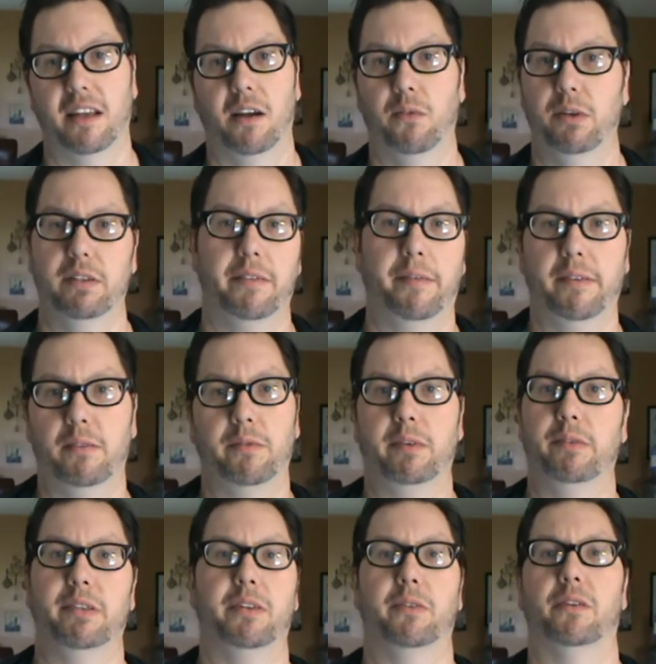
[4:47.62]
We
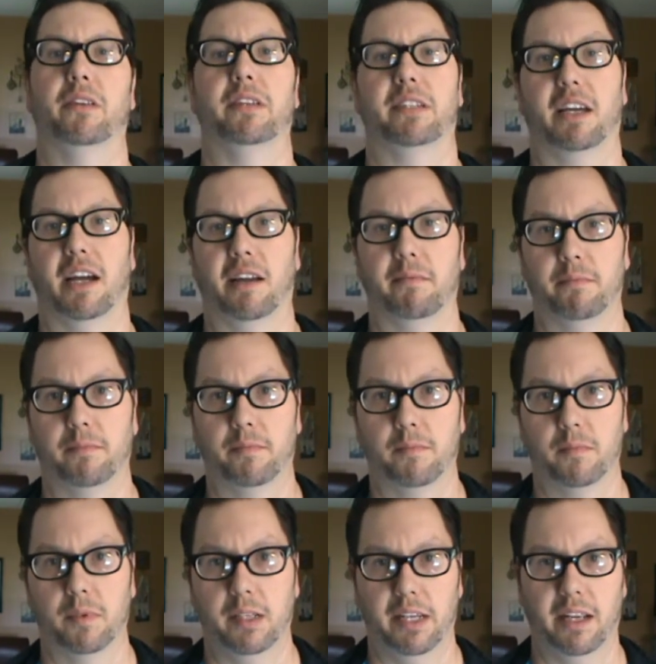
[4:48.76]
do it all the time,
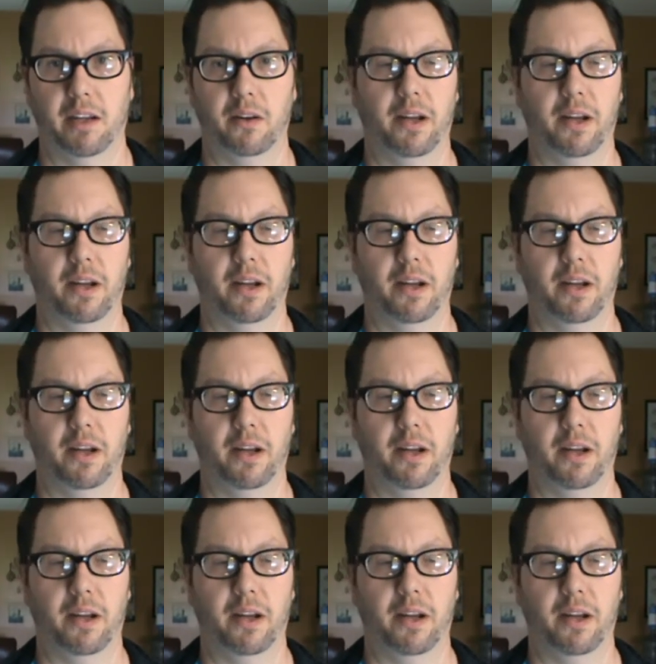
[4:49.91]
you know?